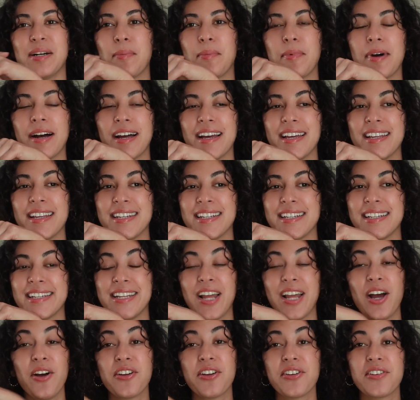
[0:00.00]
but
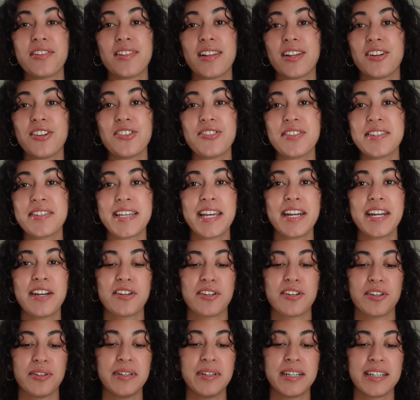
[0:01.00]
you know, you literally just gotta
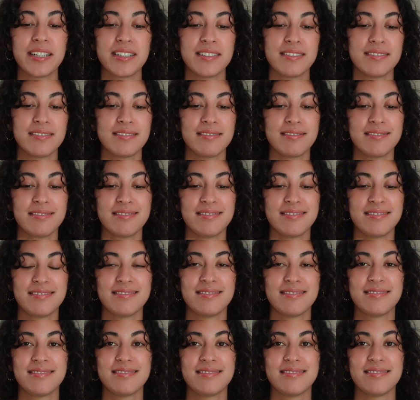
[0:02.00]
do it.
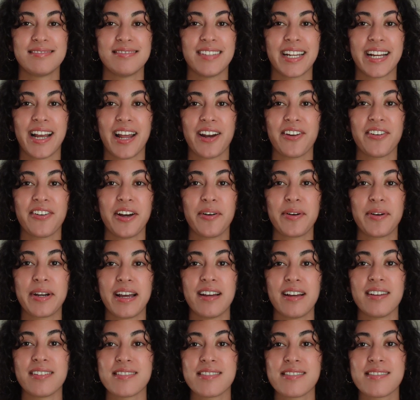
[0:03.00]
Like I don't know what
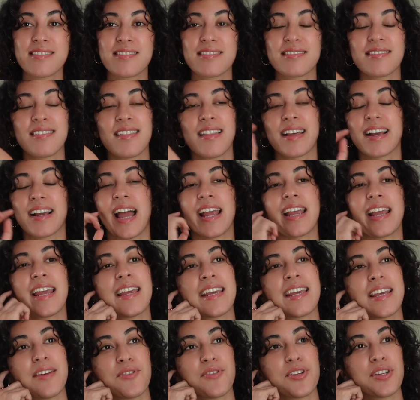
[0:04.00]
else. Like I can
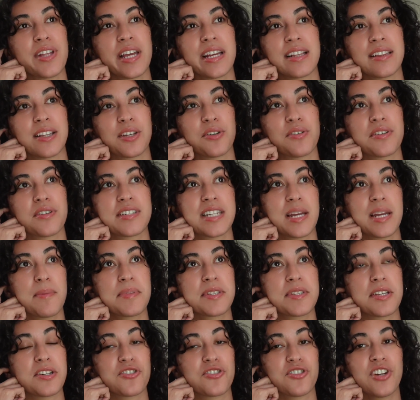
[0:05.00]
give you like little
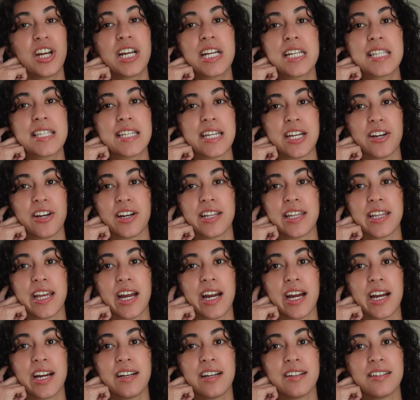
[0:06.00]
tips and tricks here and
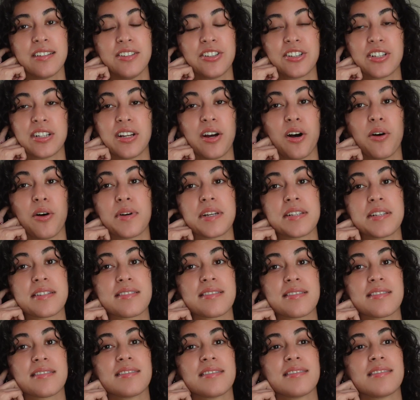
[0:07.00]
there. You can
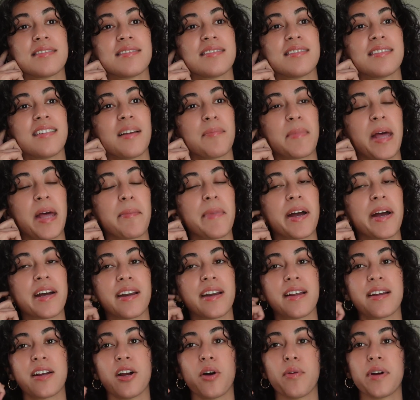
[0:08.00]
always, I mean, I'm not
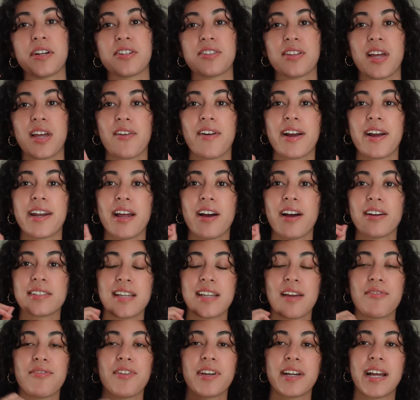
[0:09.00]
gonna go into that right now
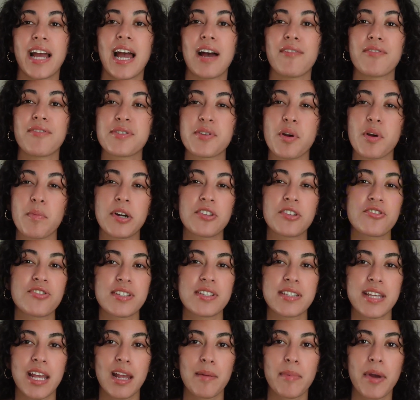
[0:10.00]
because I feel like I have so much to
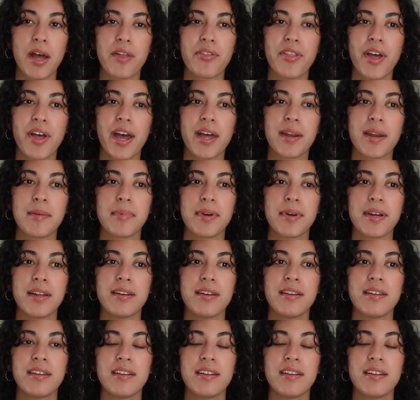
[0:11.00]
say about that, but